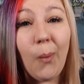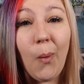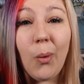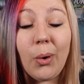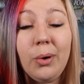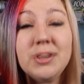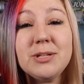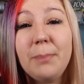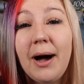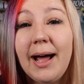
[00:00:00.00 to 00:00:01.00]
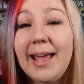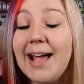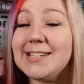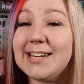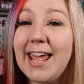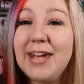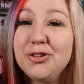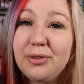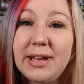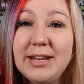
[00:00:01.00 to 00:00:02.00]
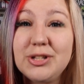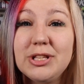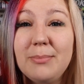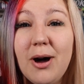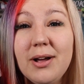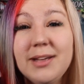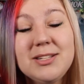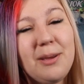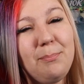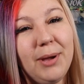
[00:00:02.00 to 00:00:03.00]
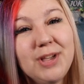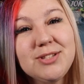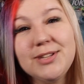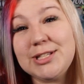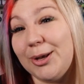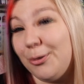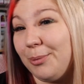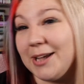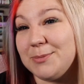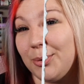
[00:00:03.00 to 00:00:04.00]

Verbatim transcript: or to buy as an entry into the market because of its low price